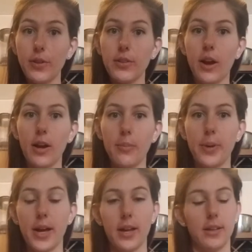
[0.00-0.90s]
are,
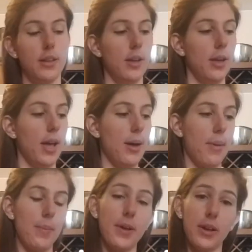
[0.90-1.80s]
but it
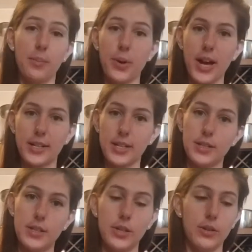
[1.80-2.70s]
might be a good practice
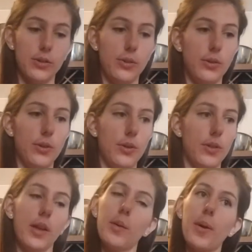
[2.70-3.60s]
to
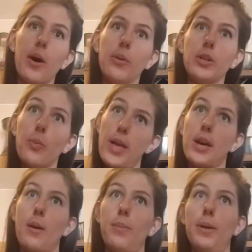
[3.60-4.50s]
think about when you wake
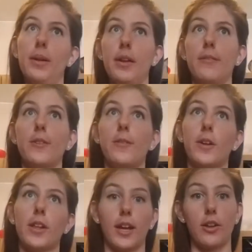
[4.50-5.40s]
up, if you
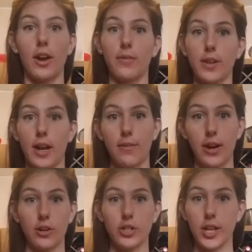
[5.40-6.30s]
feel like you have a lot of
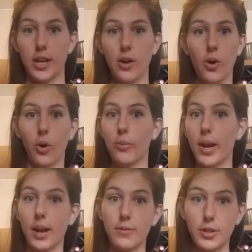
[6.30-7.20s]
energy, or right
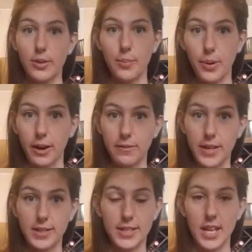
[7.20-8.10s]
after you eat
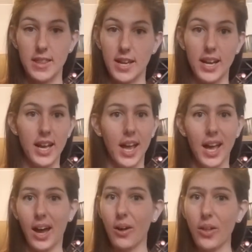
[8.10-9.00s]
breakfast, and then
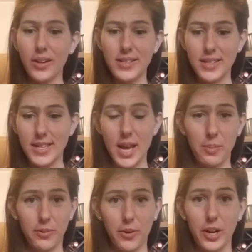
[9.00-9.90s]
how long does it take
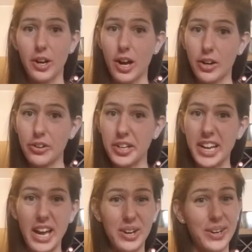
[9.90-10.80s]
before you're hungry
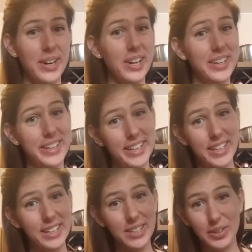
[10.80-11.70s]
again or get a
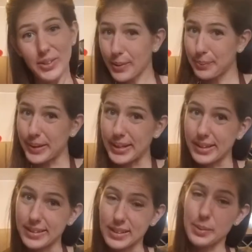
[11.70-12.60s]
little grumpy or
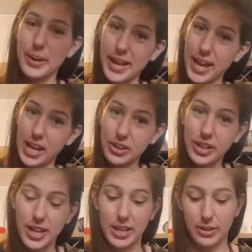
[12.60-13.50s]
a little bit hangry.
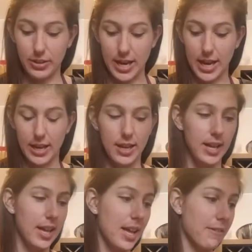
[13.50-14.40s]
I know that
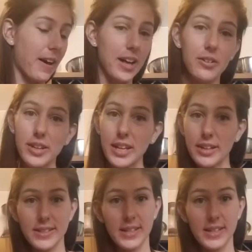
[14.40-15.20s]
if I don't eat